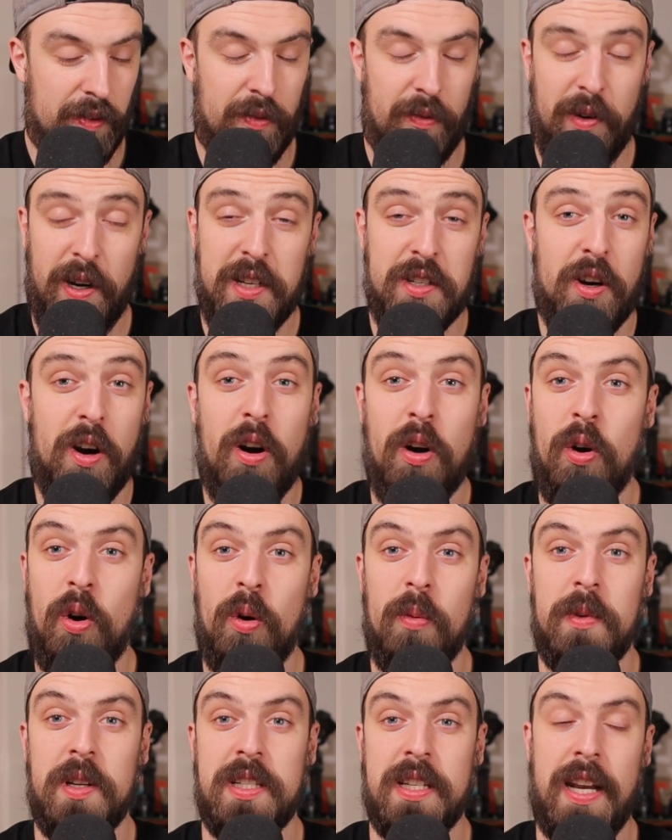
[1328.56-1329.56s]
Friends, our
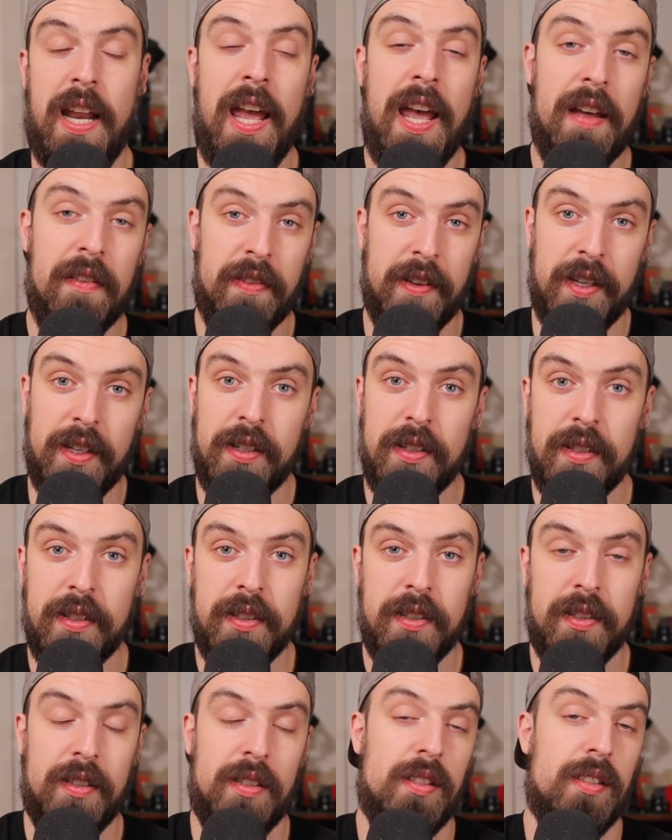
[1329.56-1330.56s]
home is in heaven.
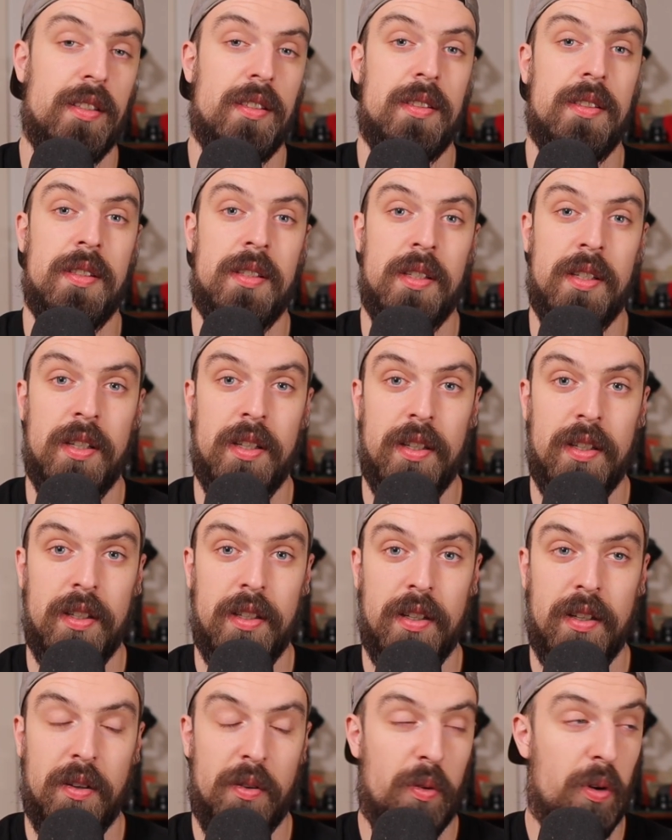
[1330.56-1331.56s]

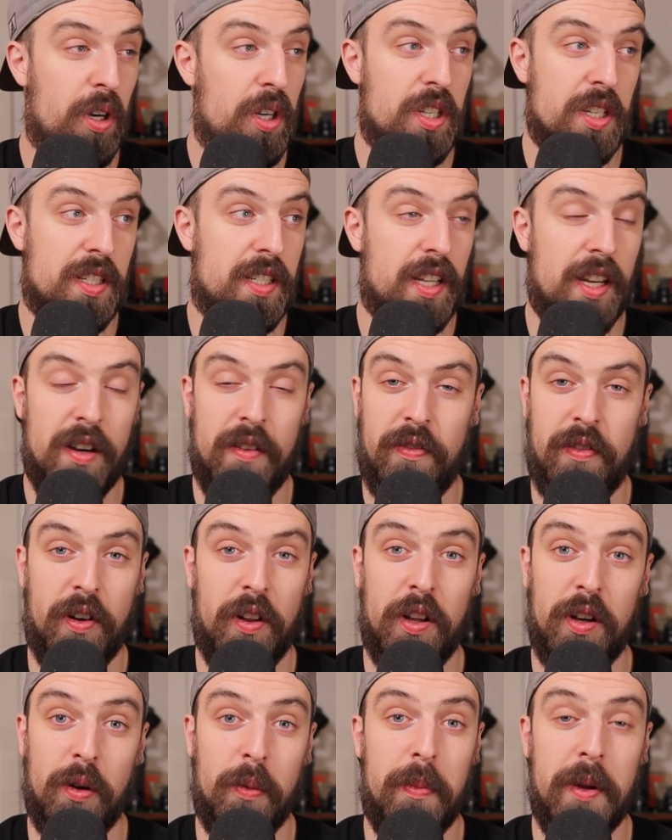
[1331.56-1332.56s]
We're just here for a
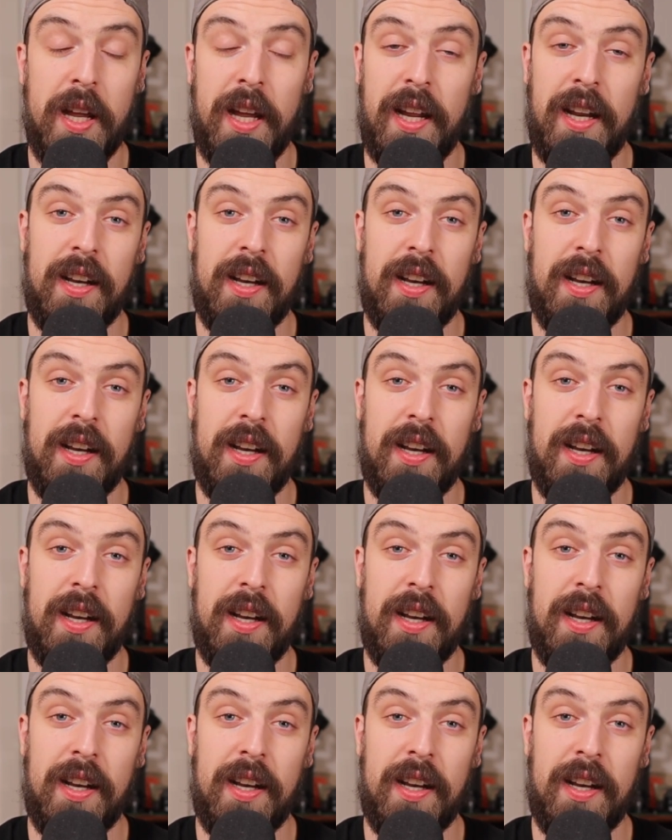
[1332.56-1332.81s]
little bit.